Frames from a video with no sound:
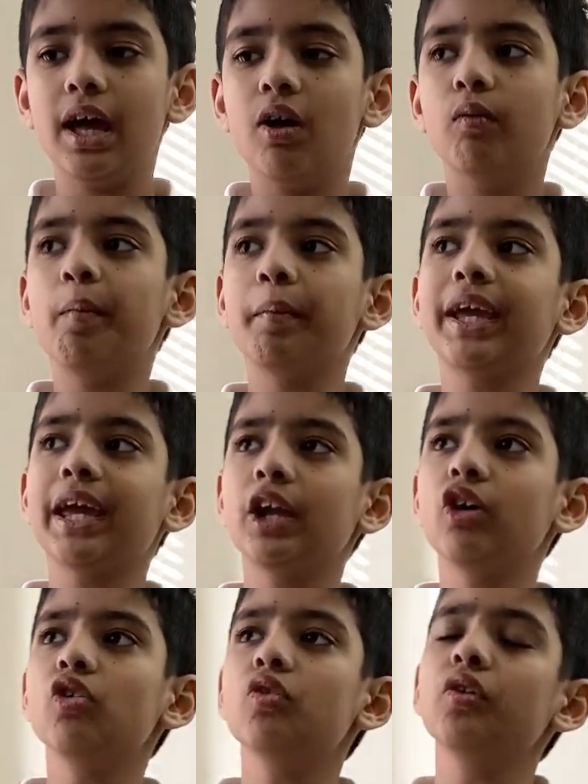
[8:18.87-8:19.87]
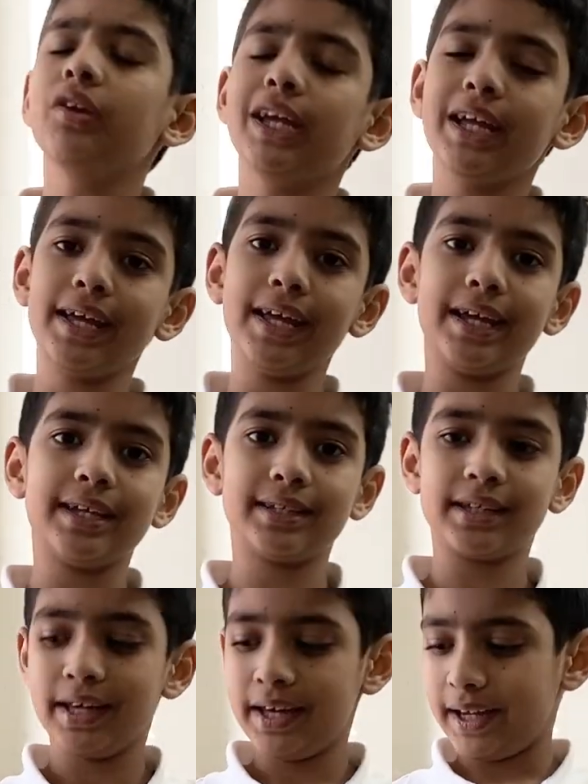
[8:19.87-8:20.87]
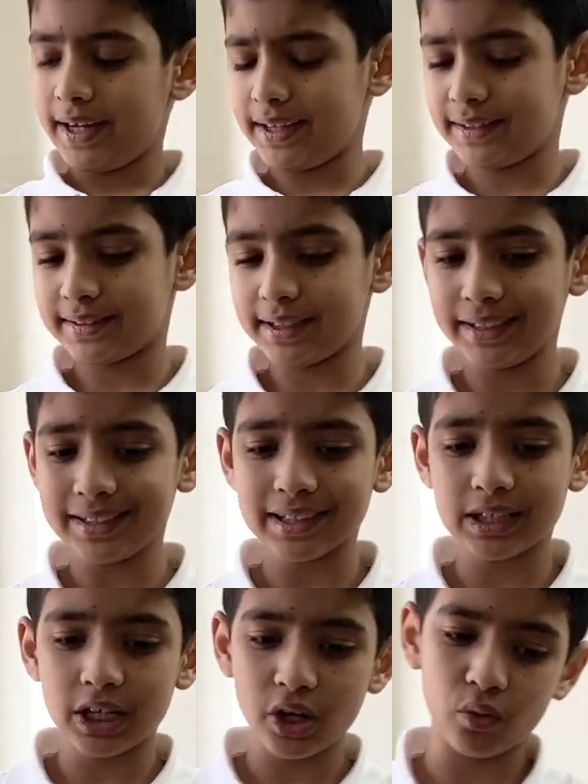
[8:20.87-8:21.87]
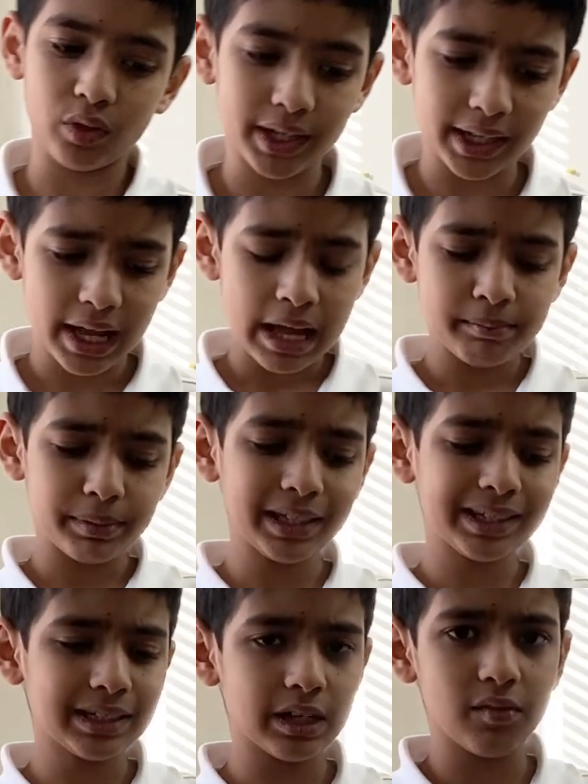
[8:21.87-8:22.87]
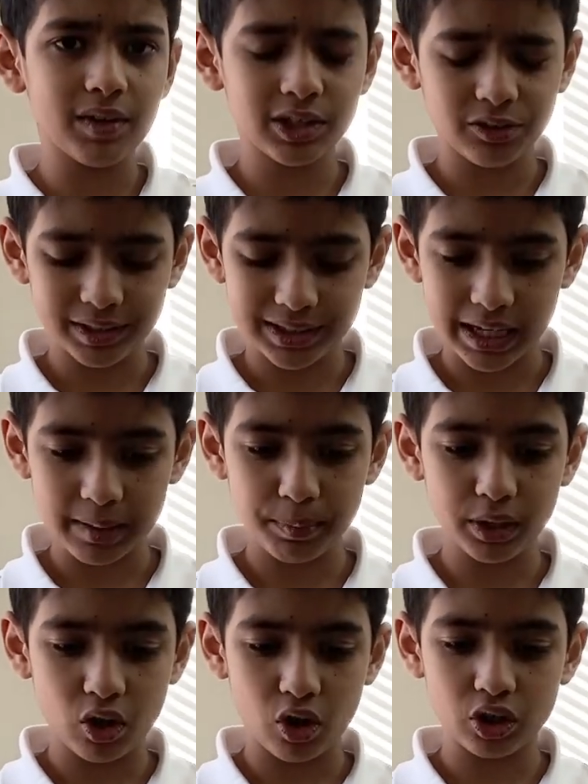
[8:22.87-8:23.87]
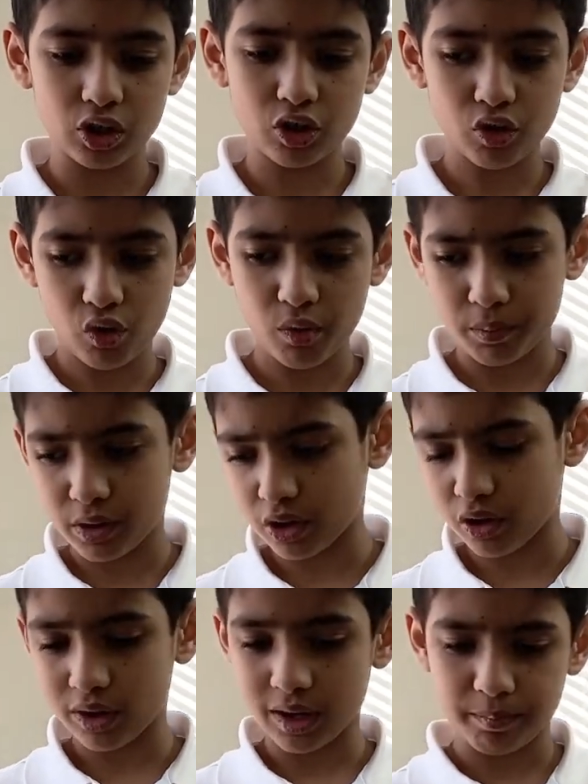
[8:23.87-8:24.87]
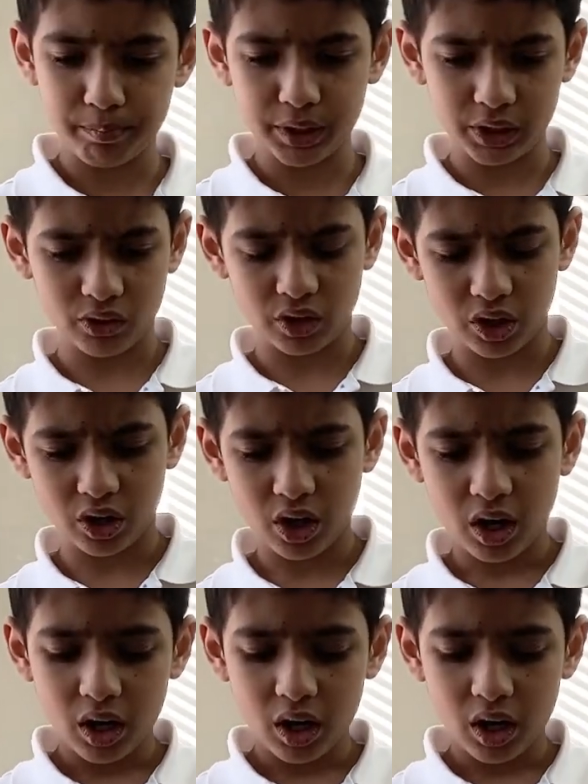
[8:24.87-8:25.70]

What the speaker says: What mechanical coding is it's a coding, but instead of actually typing on your Chromebook or computer,